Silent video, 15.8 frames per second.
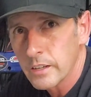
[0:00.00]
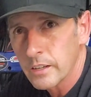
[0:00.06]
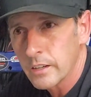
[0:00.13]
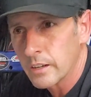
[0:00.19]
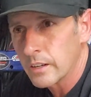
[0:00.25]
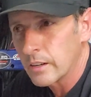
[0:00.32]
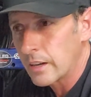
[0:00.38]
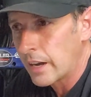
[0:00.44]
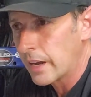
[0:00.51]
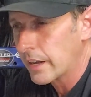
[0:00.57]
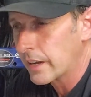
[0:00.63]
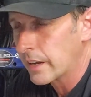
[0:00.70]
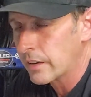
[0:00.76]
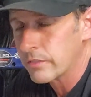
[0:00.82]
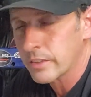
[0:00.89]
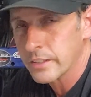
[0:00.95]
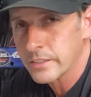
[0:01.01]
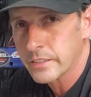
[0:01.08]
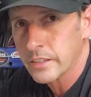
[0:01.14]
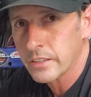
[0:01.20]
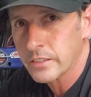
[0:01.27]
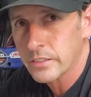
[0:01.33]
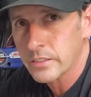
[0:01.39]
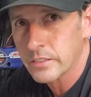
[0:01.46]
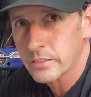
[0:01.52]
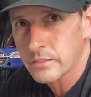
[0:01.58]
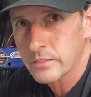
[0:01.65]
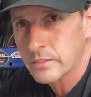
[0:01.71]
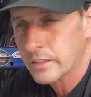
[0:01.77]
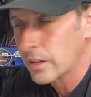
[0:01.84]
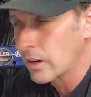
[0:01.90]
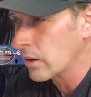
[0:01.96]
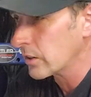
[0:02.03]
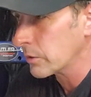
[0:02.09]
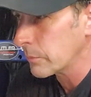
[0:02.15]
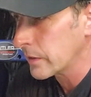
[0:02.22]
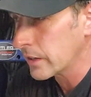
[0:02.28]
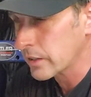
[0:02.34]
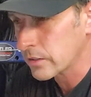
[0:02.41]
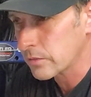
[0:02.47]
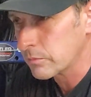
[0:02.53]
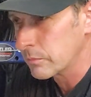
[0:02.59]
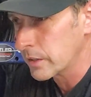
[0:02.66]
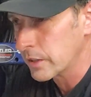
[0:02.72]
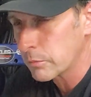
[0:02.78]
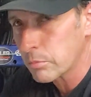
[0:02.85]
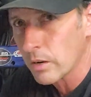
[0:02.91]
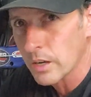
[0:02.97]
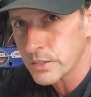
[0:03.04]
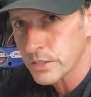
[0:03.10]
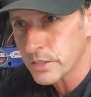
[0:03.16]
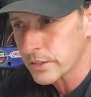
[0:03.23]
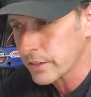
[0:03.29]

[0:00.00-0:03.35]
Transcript: I had every intent to get on to my next mini project